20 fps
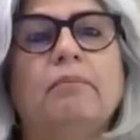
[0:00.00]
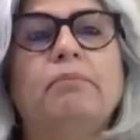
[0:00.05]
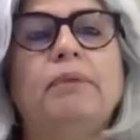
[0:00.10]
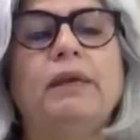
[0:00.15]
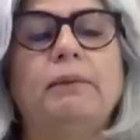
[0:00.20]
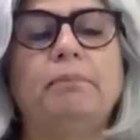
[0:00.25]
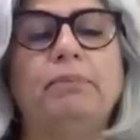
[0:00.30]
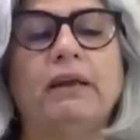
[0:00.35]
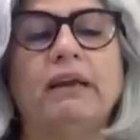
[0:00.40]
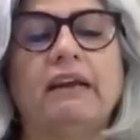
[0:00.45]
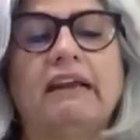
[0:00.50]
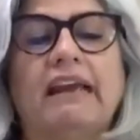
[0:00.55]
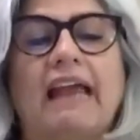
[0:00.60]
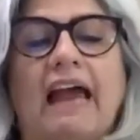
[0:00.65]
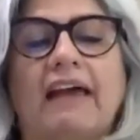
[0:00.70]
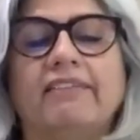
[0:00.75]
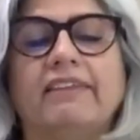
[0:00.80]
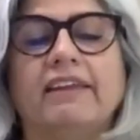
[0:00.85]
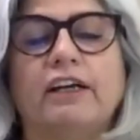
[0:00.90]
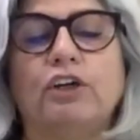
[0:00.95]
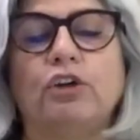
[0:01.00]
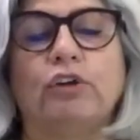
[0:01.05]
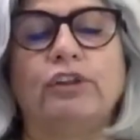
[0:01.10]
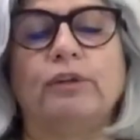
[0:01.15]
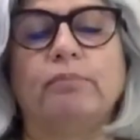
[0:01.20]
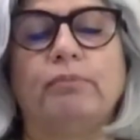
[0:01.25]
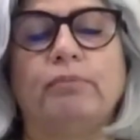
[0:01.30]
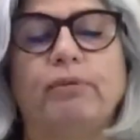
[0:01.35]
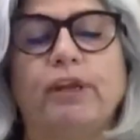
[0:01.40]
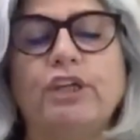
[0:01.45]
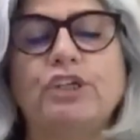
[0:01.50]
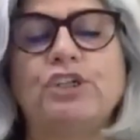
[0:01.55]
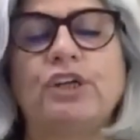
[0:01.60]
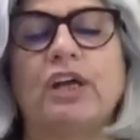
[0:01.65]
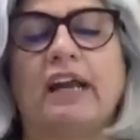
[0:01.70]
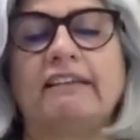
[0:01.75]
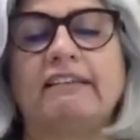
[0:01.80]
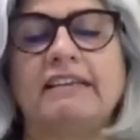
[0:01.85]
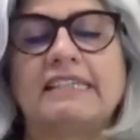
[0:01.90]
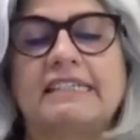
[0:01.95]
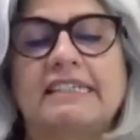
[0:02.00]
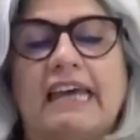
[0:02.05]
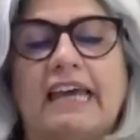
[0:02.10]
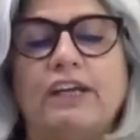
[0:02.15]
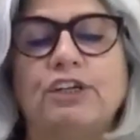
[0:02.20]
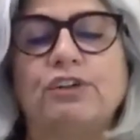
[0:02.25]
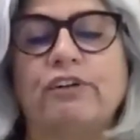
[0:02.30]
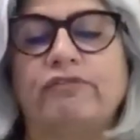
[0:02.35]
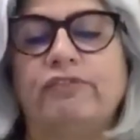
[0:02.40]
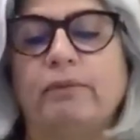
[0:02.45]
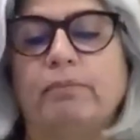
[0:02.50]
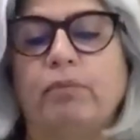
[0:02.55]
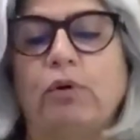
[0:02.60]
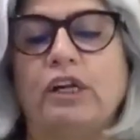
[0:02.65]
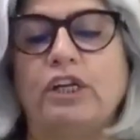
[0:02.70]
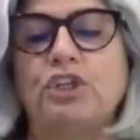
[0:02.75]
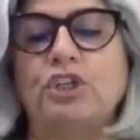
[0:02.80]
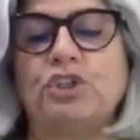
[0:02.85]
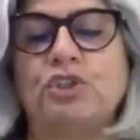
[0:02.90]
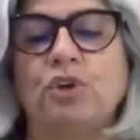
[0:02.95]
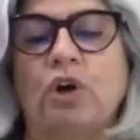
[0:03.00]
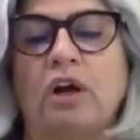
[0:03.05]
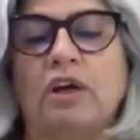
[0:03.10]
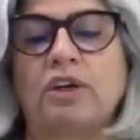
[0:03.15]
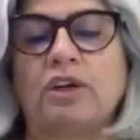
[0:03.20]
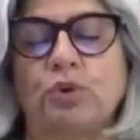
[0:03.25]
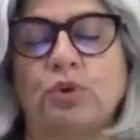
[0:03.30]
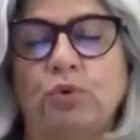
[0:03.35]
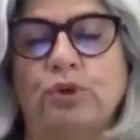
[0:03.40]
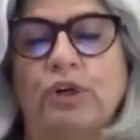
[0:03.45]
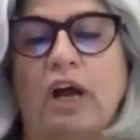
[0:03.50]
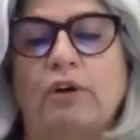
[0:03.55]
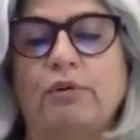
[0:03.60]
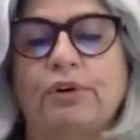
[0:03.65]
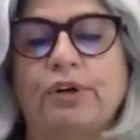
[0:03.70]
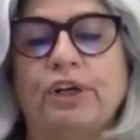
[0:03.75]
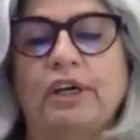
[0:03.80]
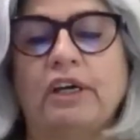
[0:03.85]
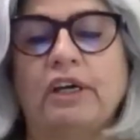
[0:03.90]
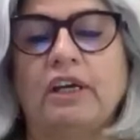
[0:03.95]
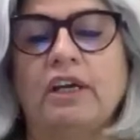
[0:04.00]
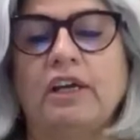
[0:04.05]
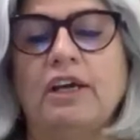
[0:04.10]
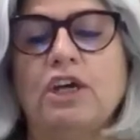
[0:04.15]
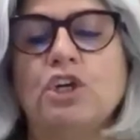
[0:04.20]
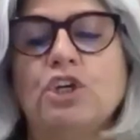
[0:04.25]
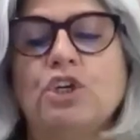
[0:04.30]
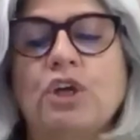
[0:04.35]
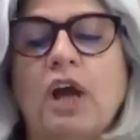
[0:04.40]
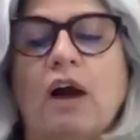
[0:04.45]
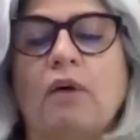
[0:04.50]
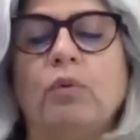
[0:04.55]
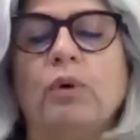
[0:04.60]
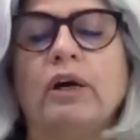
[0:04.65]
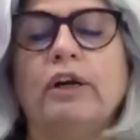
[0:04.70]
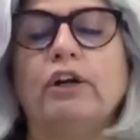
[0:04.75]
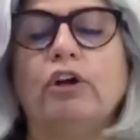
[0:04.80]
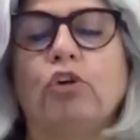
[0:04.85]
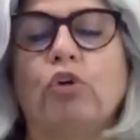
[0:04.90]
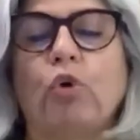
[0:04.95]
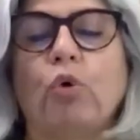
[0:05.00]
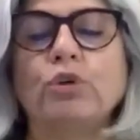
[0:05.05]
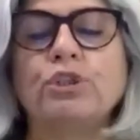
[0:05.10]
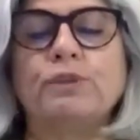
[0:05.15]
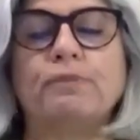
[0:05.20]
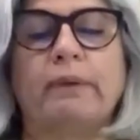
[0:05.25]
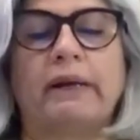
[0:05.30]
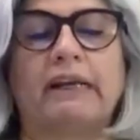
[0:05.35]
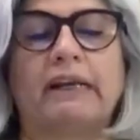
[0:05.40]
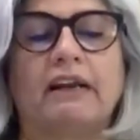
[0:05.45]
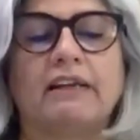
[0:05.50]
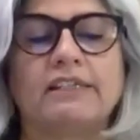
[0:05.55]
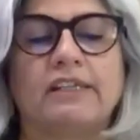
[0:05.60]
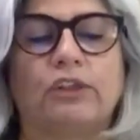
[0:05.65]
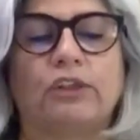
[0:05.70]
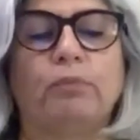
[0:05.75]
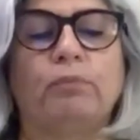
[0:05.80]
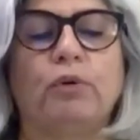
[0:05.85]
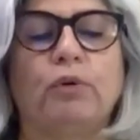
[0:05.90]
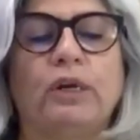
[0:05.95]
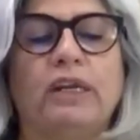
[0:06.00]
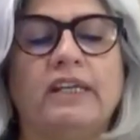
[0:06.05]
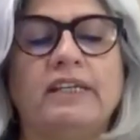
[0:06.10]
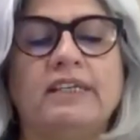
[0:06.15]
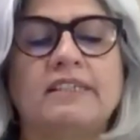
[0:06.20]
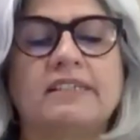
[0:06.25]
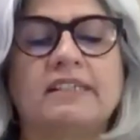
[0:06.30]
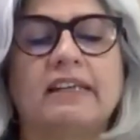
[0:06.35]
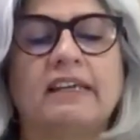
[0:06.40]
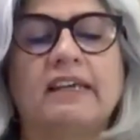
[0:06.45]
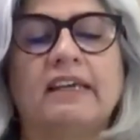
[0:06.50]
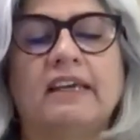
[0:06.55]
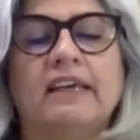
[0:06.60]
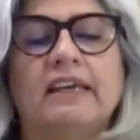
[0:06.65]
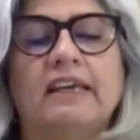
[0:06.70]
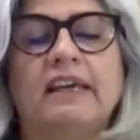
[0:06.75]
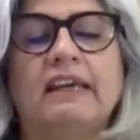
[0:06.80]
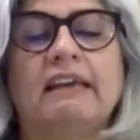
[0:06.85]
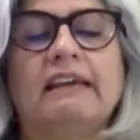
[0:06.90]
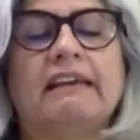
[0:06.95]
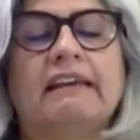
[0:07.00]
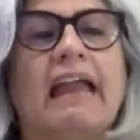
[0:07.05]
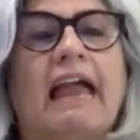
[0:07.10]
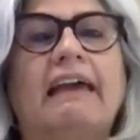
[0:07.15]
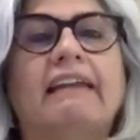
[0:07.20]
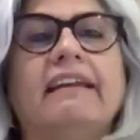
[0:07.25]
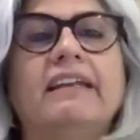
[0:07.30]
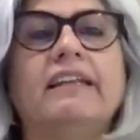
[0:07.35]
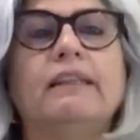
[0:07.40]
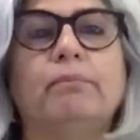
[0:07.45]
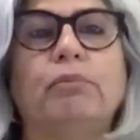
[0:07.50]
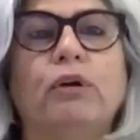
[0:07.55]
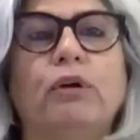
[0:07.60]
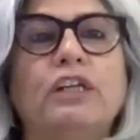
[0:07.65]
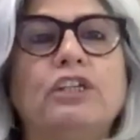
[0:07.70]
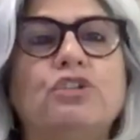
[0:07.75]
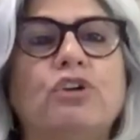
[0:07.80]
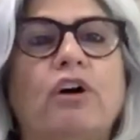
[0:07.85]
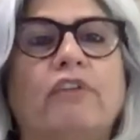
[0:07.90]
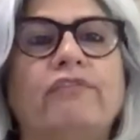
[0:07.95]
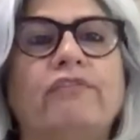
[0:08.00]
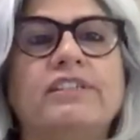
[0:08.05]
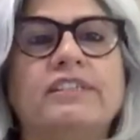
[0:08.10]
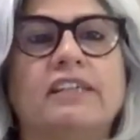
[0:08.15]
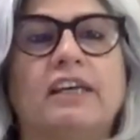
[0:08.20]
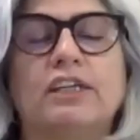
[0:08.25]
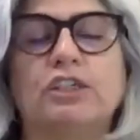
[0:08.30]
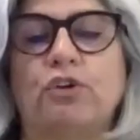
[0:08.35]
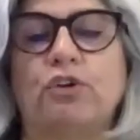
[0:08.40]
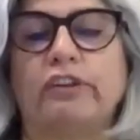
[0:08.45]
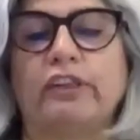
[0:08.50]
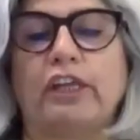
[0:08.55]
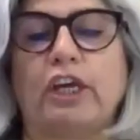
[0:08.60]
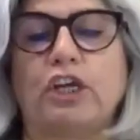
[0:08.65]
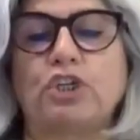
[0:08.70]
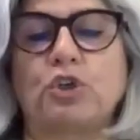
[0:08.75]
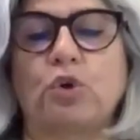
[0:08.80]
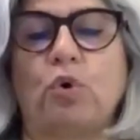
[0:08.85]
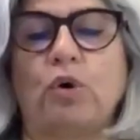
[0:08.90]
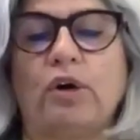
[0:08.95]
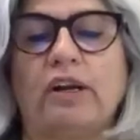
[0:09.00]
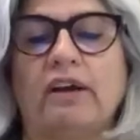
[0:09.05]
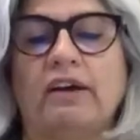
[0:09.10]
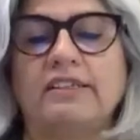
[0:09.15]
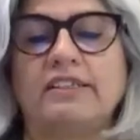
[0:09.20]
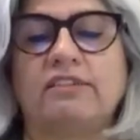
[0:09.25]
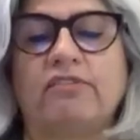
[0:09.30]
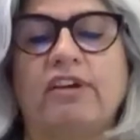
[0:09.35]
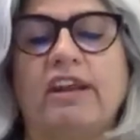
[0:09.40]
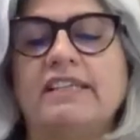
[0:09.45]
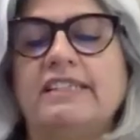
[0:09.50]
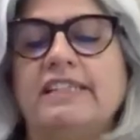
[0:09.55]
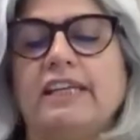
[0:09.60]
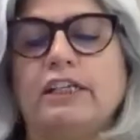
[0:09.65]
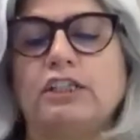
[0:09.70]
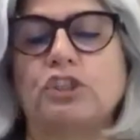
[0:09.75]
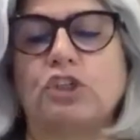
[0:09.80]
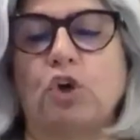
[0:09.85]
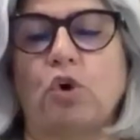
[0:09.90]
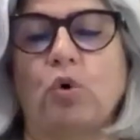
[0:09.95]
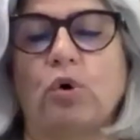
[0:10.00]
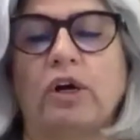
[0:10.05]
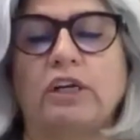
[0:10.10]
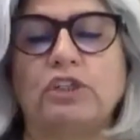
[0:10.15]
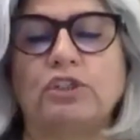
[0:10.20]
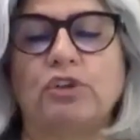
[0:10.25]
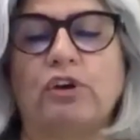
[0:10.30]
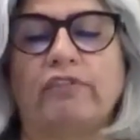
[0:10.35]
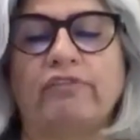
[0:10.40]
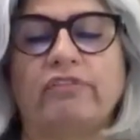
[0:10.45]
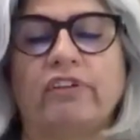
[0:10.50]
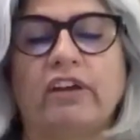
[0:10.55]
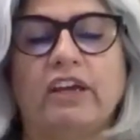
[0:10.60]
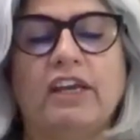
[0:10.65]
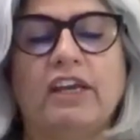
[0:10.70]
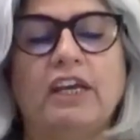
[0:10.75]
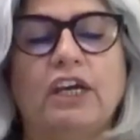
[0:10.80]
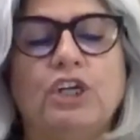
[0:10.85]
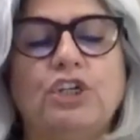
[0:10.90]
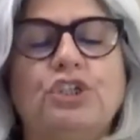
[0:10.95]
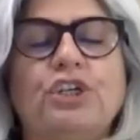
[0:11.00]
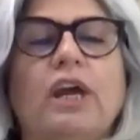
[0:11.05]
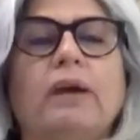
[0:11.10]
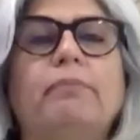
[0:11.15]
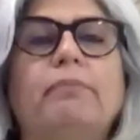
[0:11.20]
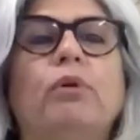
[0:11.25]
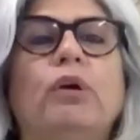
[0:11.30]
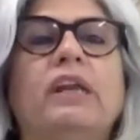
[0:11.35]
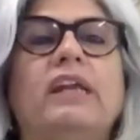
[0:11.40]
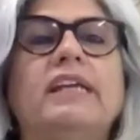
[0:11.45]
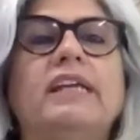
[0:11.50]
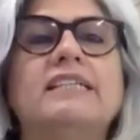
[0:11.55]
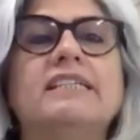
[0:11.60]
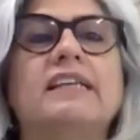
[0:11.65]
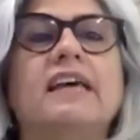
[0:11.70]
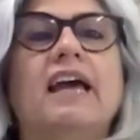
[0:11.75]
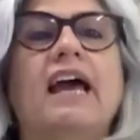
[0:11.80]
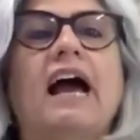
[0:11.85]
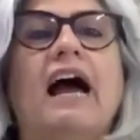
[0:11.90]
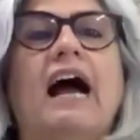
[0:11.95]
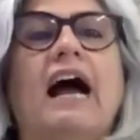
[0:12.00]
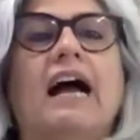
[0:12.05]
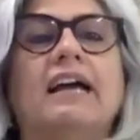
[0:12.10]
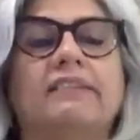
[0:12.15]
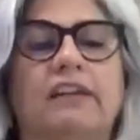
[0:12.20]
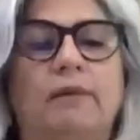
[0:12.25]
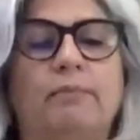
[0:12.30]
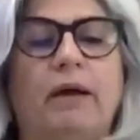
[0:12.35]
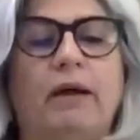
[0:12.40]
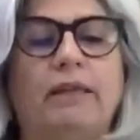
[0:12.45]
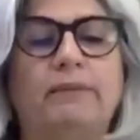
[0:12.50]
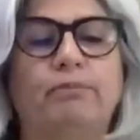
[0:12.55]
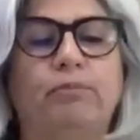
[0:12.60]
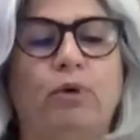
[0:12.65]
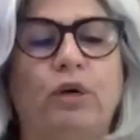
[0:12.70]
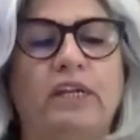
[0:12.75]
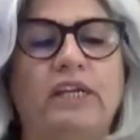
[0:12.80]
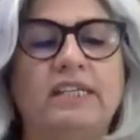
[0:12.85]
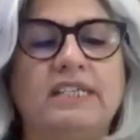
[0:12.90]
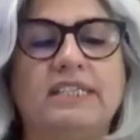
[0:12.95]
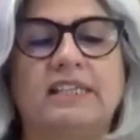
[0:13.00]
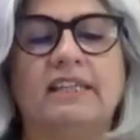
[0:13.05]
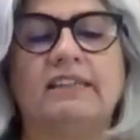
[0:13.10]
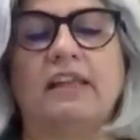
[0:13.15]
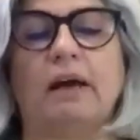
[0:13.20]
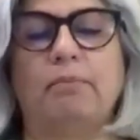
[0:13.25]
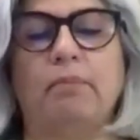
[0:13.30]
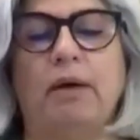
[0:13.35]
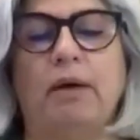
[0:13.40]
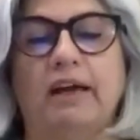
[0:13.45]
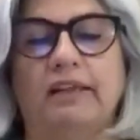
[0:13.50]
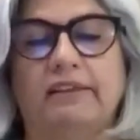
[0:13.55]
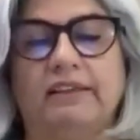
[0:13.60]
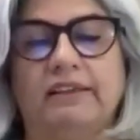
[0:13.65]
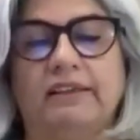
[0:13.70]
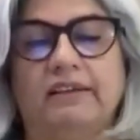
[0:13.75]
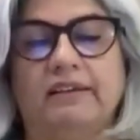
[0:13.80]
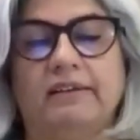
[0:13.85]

People gathered on the bridge at the site of the police shootout, showered rose petals on the police, carried the police officers on their shoulders, raising slogans of Jai Police, Hyderabad Police, Zindabad.